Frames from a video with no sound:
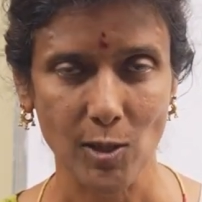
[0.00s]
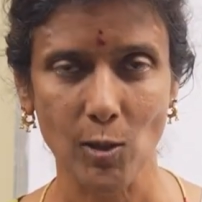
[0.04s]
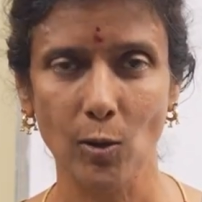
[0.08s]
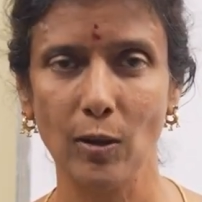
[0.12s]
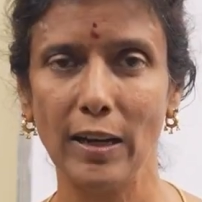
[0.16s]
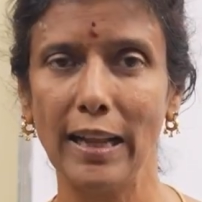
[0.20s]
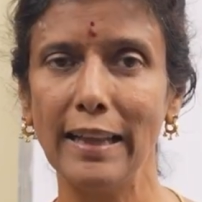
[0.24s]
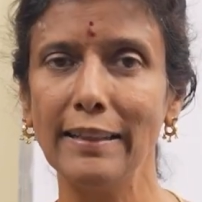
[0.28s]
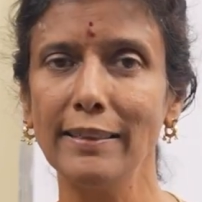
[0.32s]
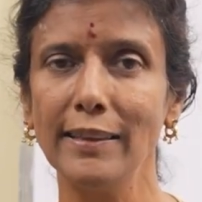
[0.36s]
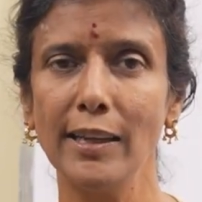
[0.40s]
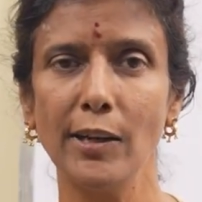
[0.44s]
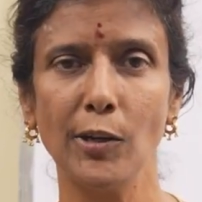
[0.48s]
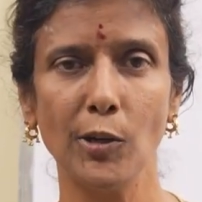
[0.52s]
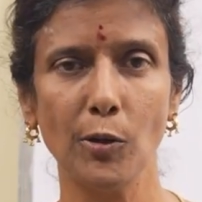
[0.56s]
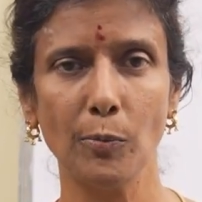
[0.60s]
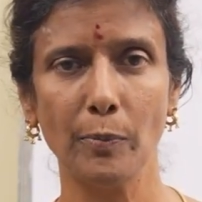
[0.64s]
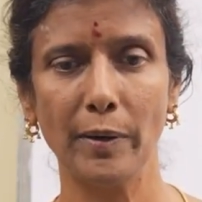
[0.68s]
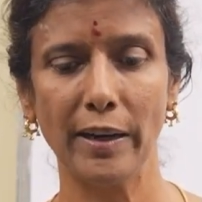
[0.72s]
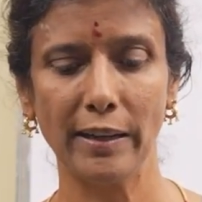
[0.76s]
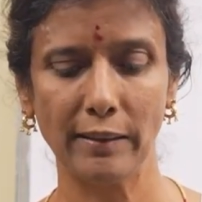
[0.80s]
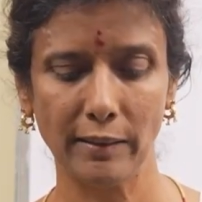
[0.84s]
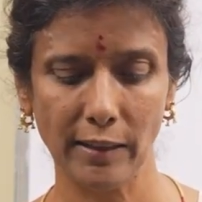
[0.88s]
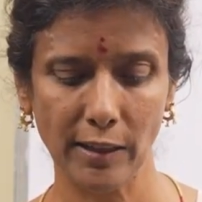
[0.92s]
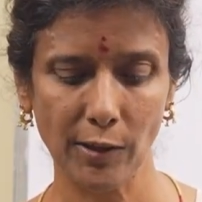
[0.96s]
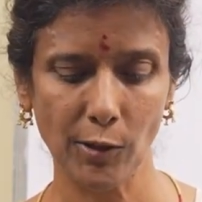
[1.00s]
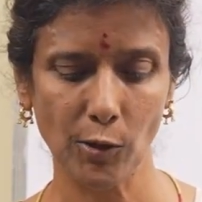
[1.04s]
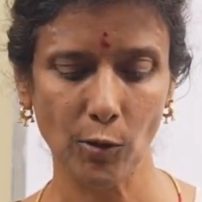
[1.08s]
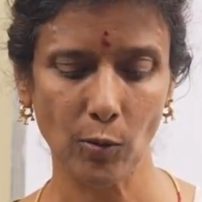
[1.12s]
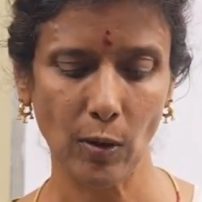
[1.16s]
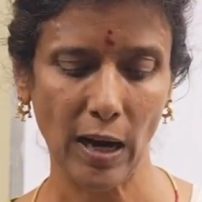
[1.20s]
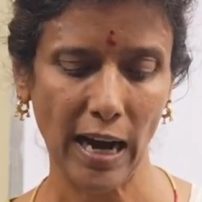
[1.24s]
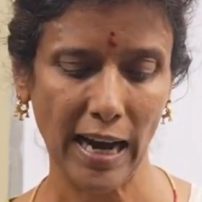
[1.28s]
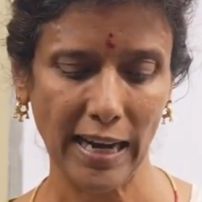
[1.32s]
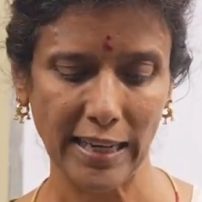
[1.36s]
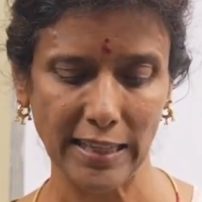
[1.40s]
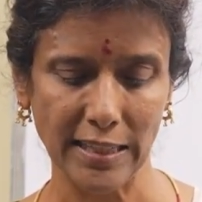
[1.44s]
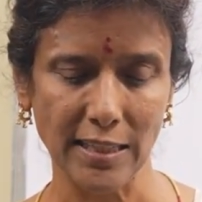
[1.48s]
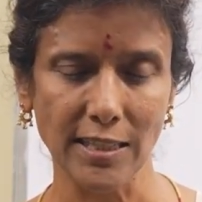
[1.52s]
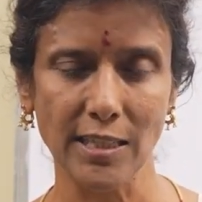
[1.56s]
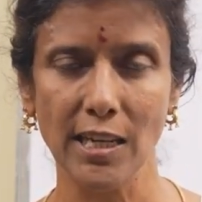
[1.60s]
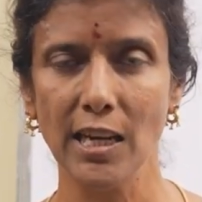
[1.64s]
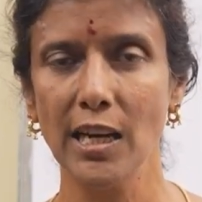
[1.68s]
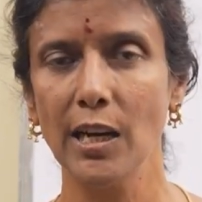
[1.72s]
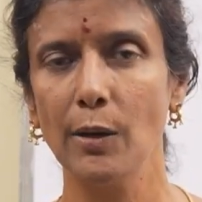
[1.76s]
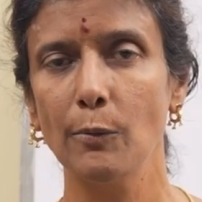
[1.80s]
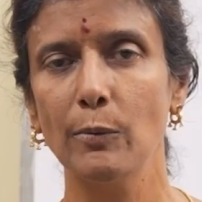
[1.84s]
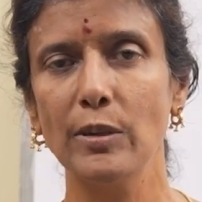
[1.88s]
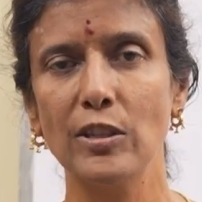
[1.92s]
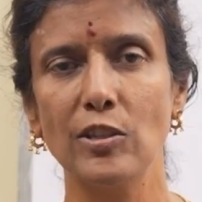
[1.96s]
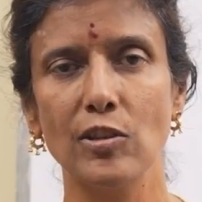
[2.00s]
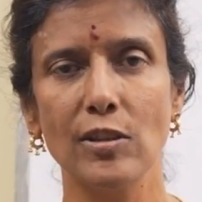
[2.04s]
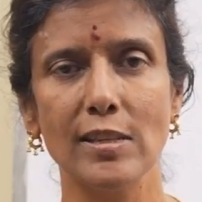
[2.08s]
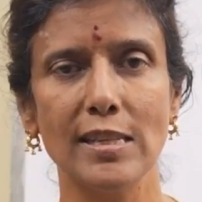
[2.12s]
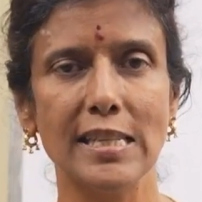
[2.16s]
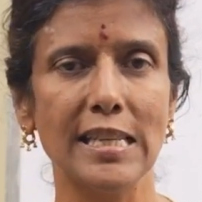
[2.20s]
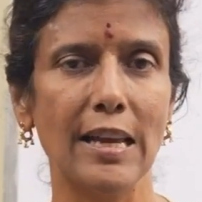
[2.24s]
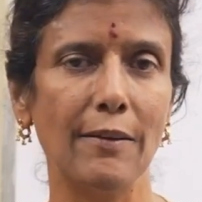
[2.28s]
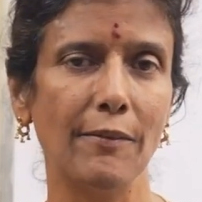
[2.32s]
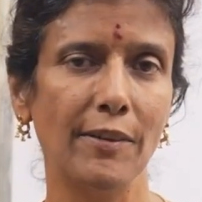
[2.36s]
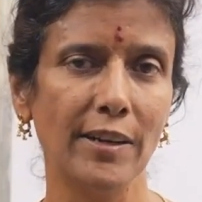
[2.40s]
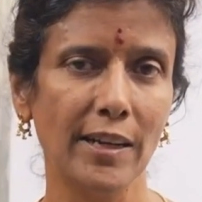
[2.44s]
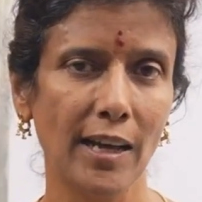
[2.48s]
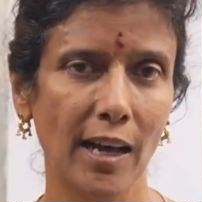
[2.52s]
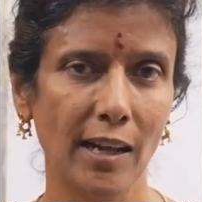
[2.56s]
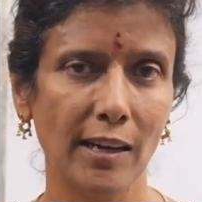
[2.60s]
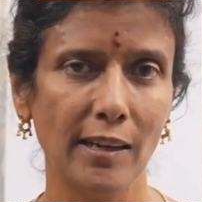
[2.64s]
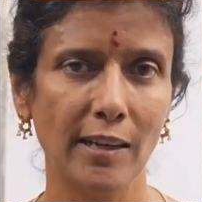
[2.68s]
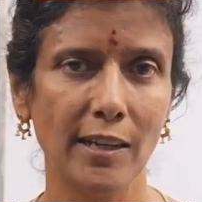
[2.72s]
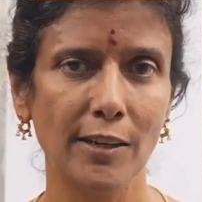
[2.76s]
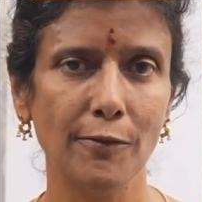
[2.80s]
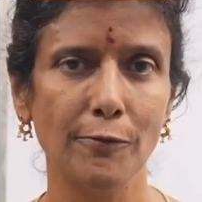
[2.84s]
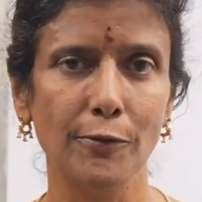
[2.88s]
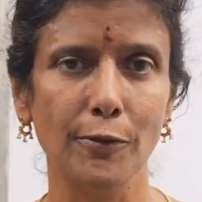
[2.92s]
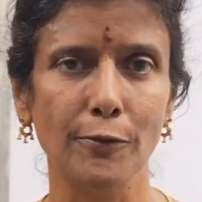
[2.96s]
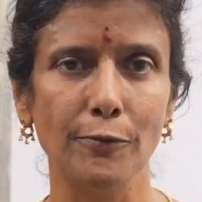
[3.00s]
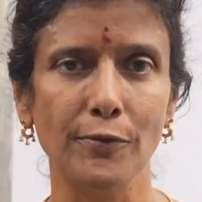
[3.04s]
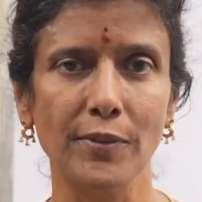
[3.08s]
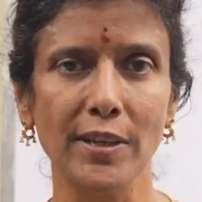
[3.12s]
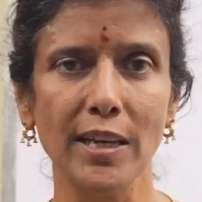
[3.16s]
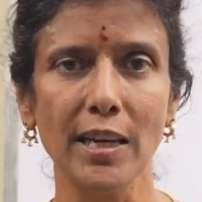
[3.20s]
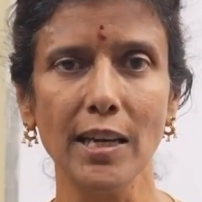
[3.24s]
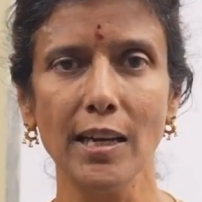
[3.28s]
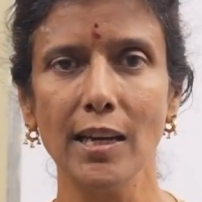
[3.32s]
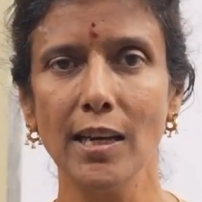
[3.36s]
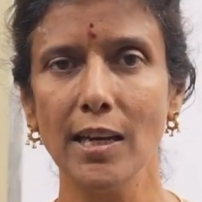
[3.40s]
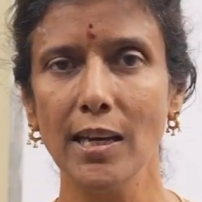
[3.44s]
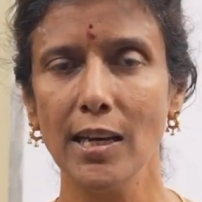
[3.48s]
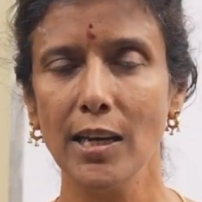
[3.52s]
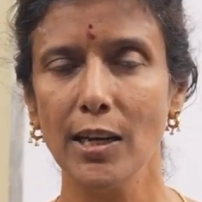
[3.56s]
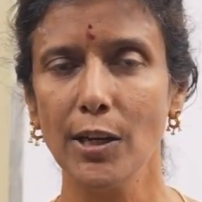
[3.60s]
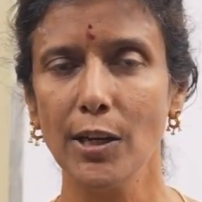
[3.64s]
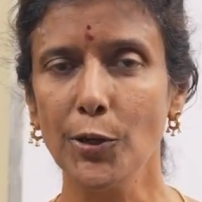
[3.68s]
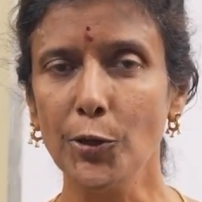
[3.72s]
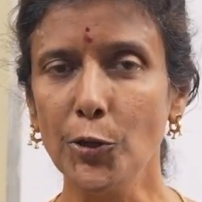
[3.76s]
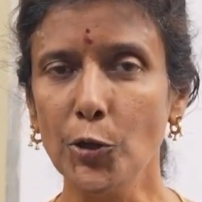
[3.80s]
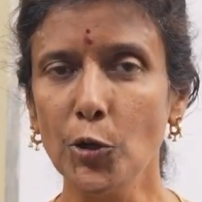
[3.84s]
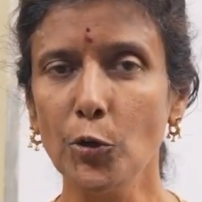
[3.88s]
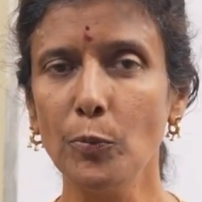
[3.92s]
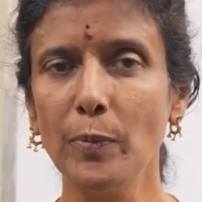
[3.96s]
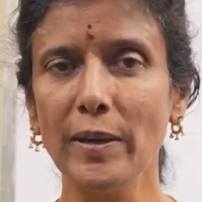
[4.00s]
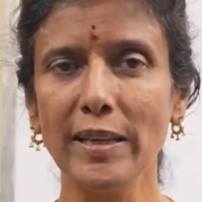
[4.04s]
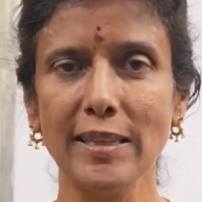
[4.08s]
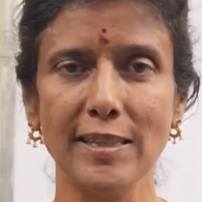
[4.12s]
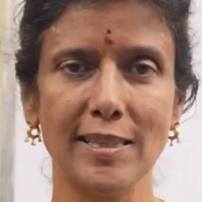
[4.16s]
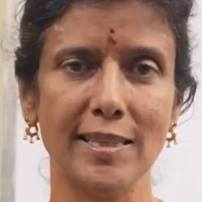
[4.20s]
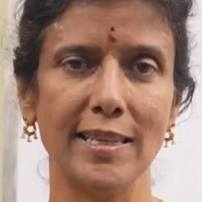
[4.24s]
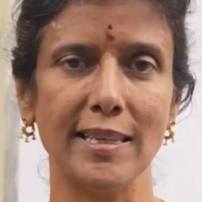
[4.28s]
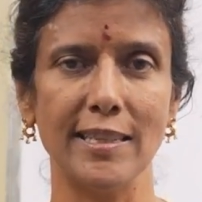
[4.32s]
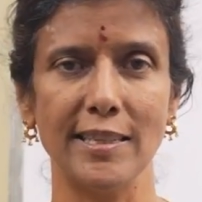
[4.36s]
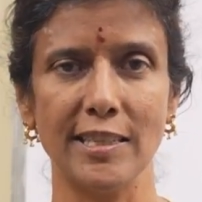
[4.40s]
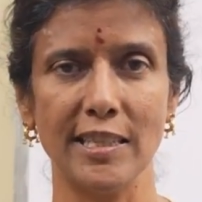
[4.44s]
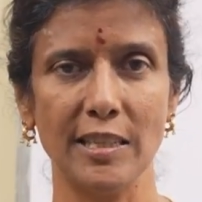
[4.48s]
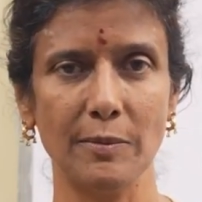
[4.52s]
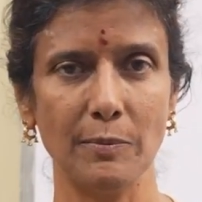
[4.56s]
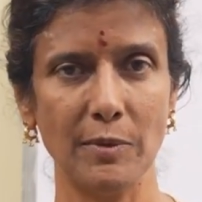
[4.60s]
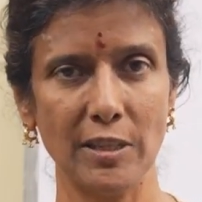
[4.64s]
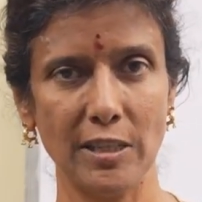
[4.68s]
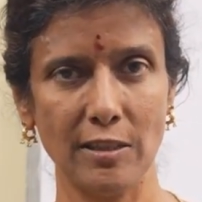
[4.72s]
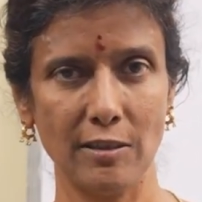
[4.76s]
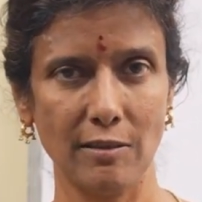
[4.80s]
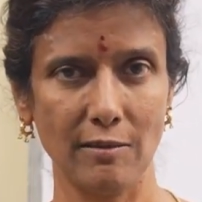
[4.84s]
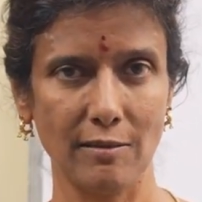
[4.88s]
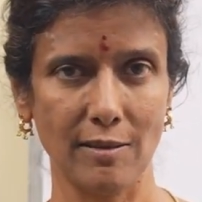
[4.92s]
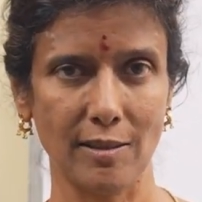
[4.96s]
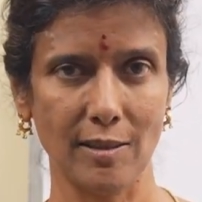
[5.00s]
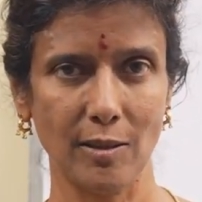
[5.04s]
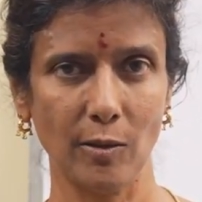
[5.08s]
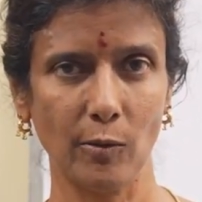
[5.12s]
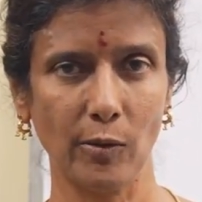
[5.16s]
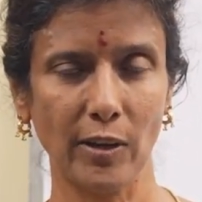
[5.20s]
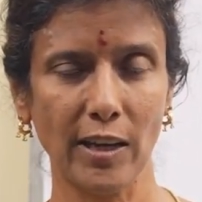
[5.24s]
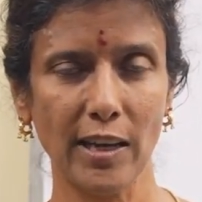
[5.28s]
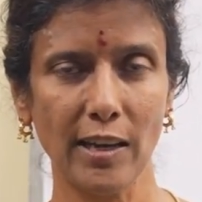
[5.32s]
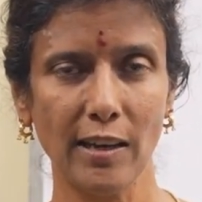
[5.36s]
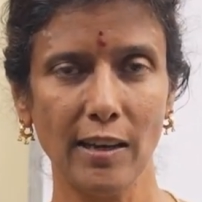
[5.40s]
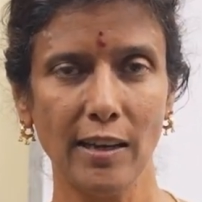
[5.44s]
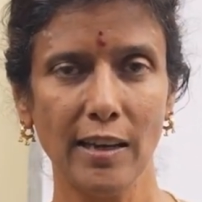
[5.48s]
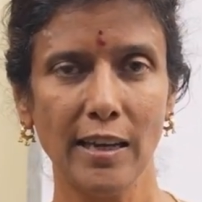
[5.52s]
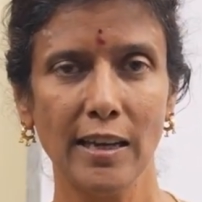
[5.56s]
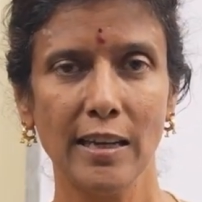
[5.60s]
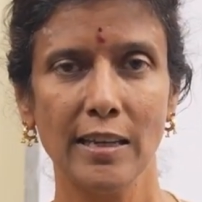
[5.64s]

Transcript: So length into breadth into height, which is 750 cubic centimeters. Okay.